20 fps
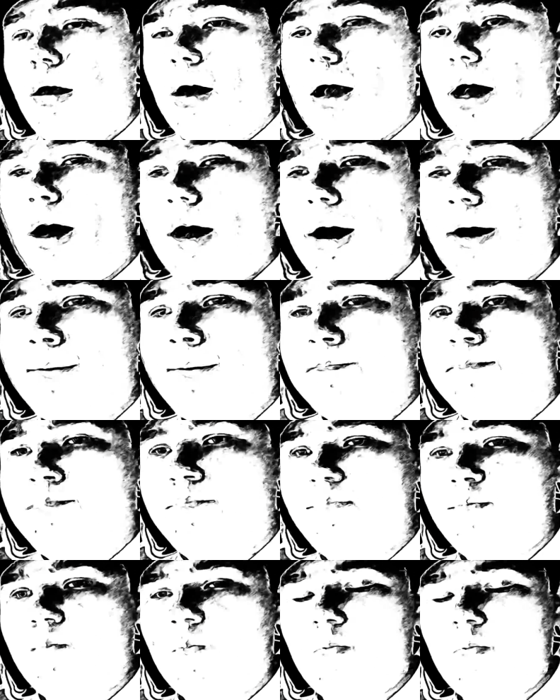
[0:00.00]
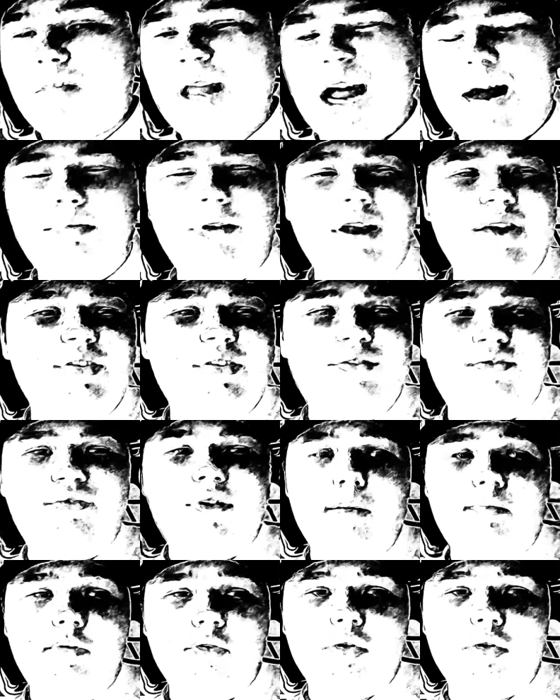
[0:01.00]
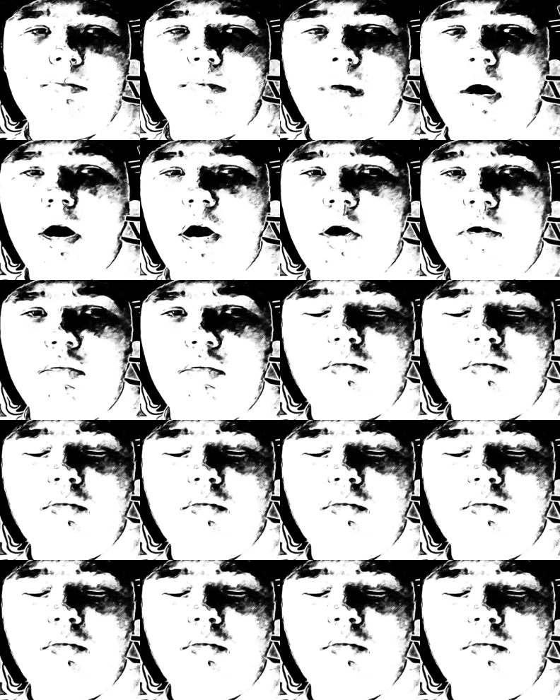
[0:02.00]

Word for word: Uh, I believe he fumbled the ball.